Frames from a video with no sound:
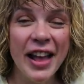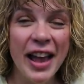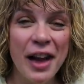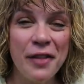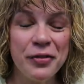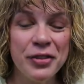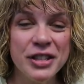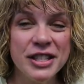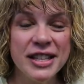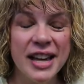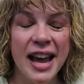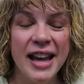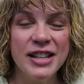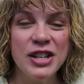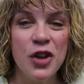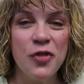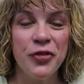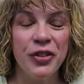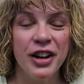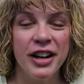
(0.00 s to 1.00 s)
all I have for
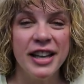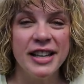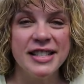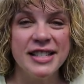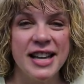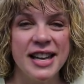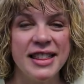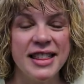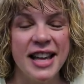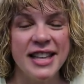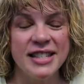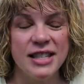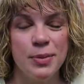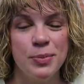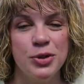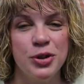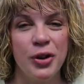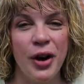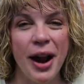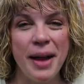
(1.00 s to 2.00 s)
today. Don't forget to hit that
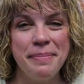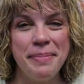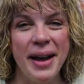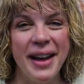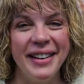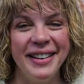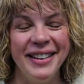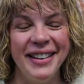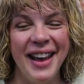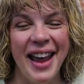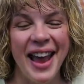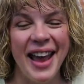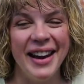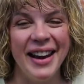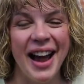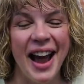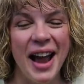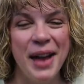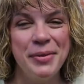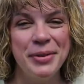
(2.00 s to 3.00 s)
subscribe button
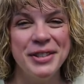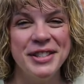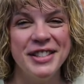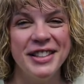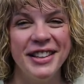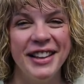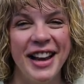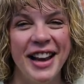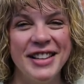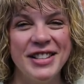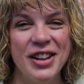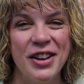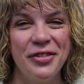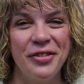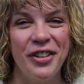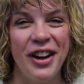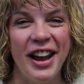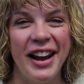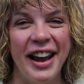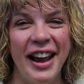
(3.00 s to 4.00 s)
and I will see you guys
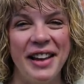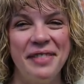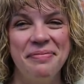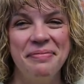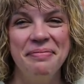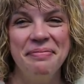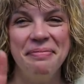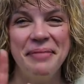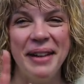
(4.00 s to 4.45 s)
on Friday.